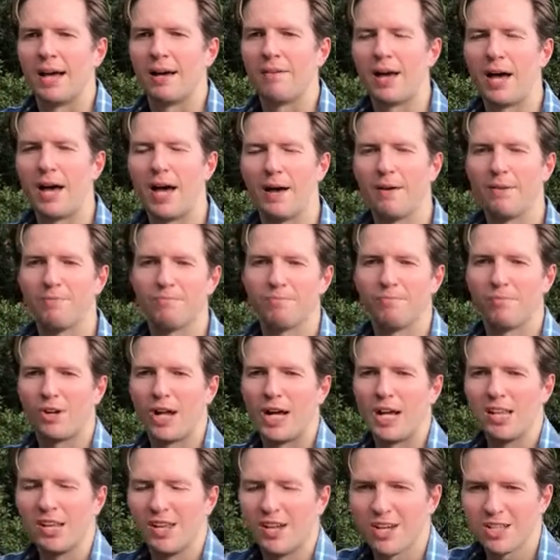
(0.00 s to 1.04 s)
my
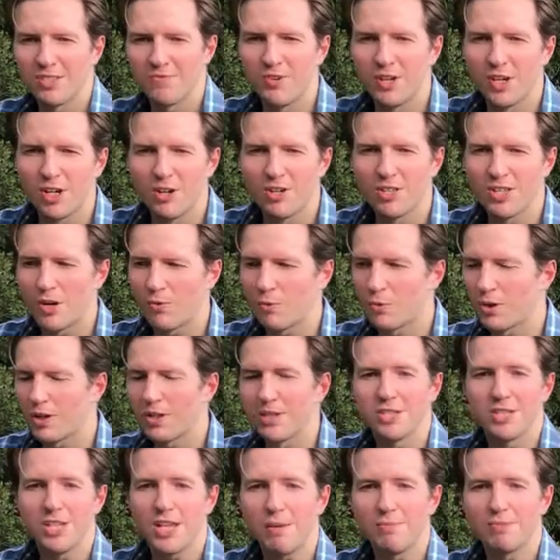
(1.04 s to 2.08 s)
last videos,
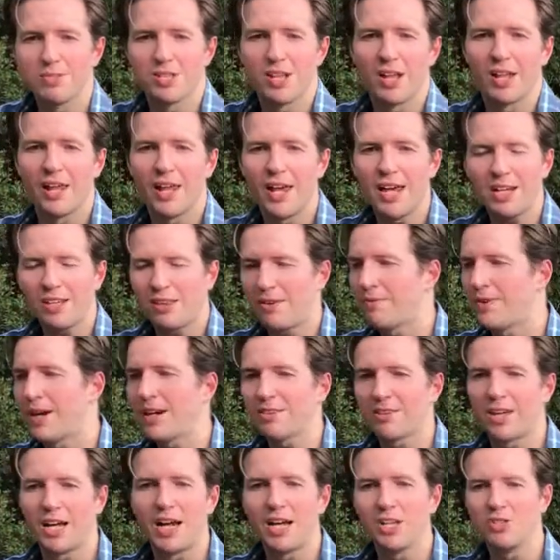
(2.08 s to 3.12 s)
everyone seems to like the
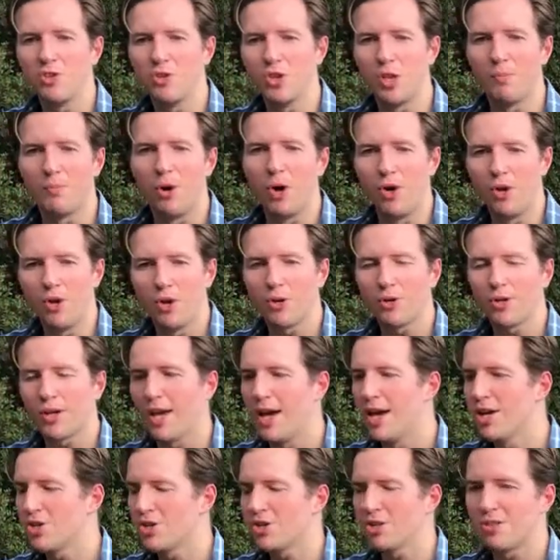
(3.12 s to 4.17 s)
fact that I do them on
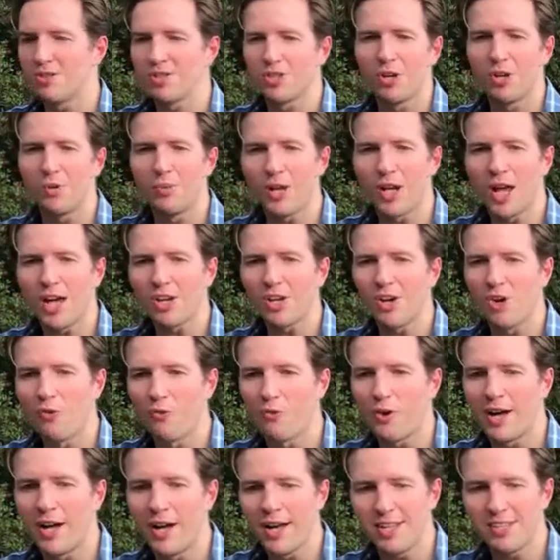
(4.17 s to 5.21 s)
location. So when I go
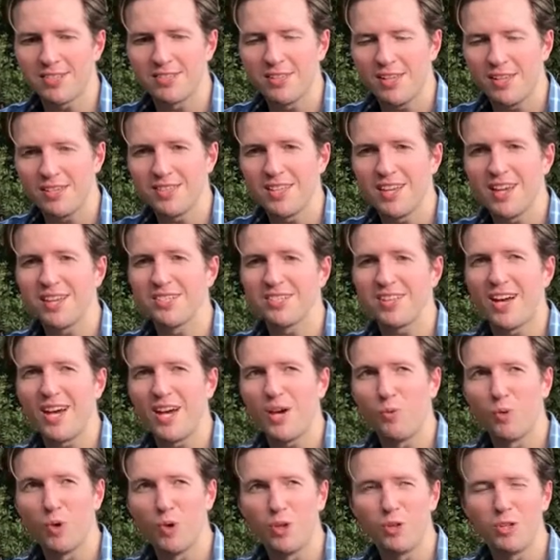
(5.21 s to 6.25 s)
for hikes these days,
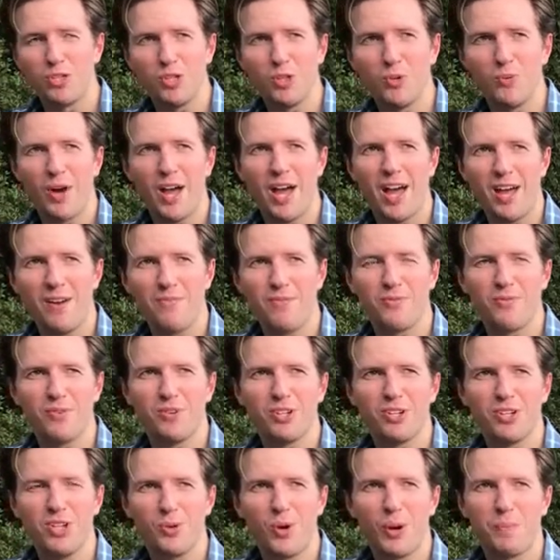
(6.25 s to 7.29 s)
I will do
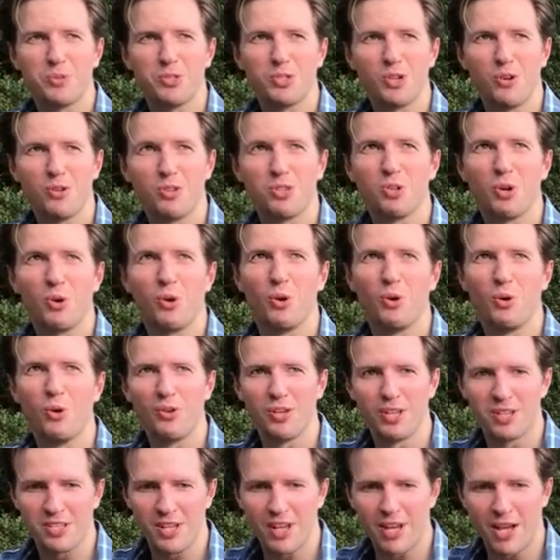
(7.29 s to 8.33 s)
new episodes
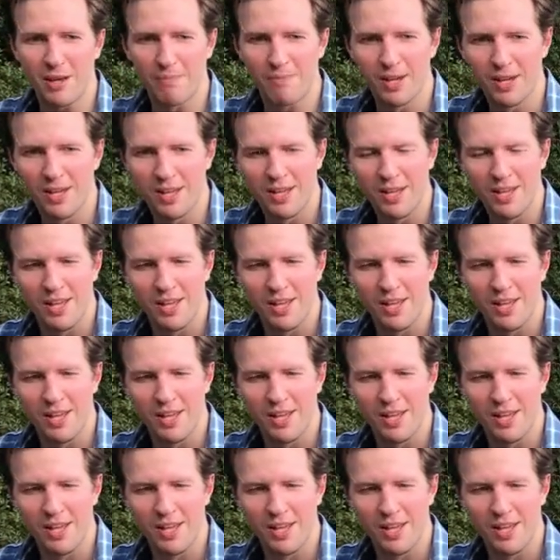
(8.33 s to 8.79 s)
all the time.